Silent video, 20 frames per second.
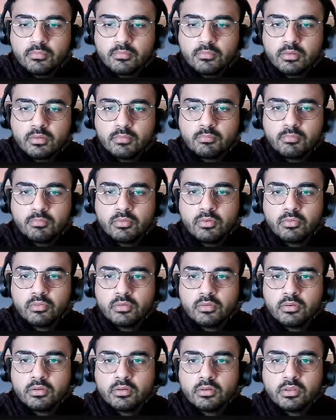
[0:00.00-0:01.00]

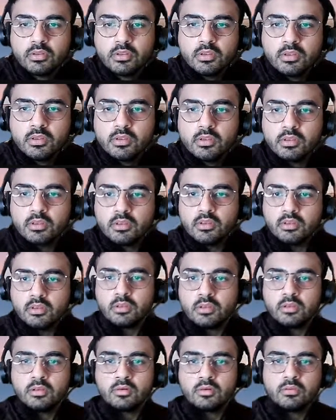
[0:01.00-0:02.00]
important
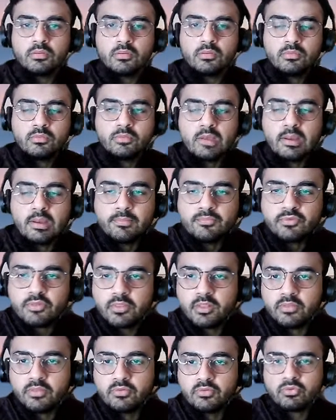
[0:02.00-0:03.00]
to capture
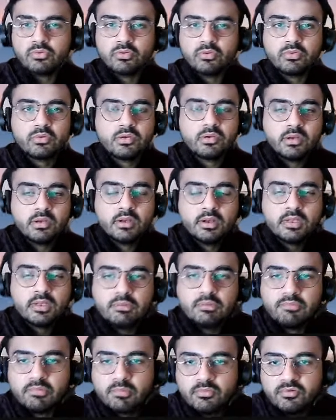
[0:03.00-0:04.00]
that rook.
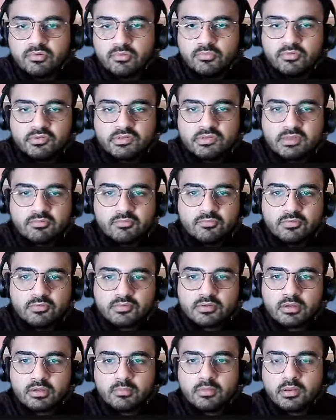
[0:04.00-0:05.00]
Otherwise, bishop g7 was
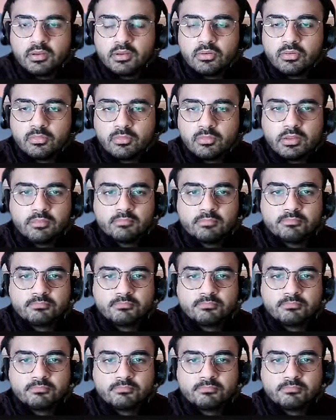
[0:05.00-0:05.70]
coming into play.